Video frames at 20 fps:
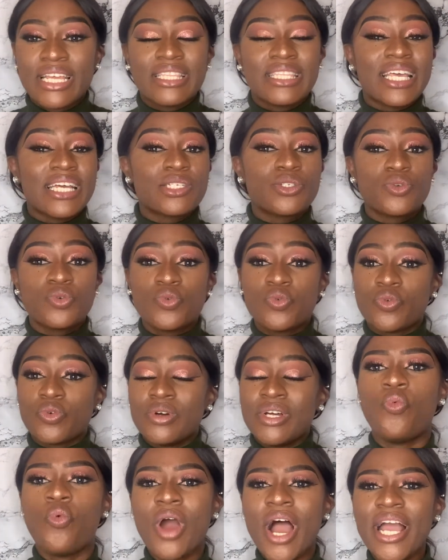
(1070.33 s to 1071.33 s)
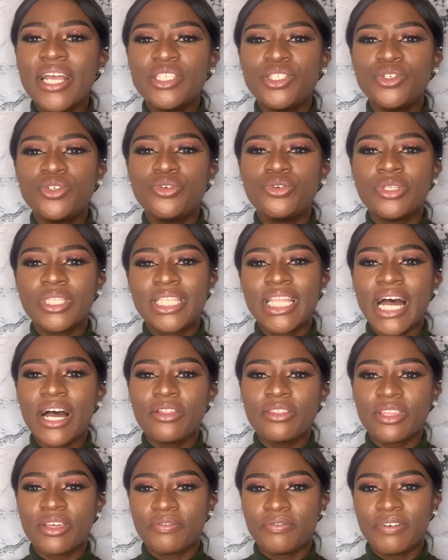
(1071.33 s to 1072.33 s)
That's all. Why do you
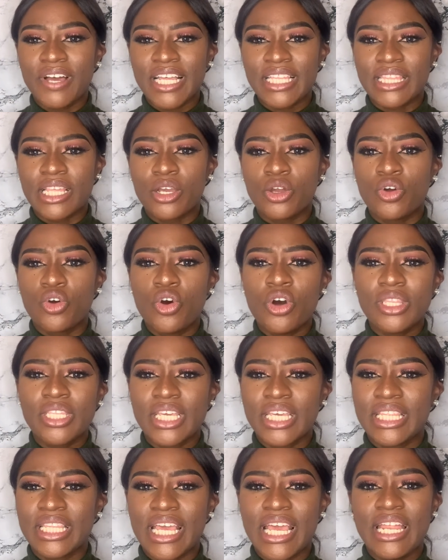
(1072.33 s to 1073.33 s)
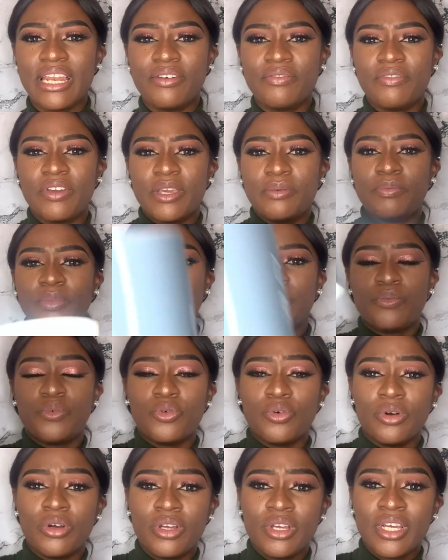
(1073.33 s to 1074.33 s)
doubt the fact that God can elevate
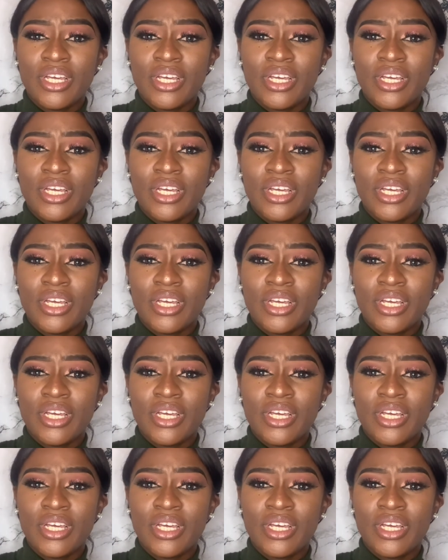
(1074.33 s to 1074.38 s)
people?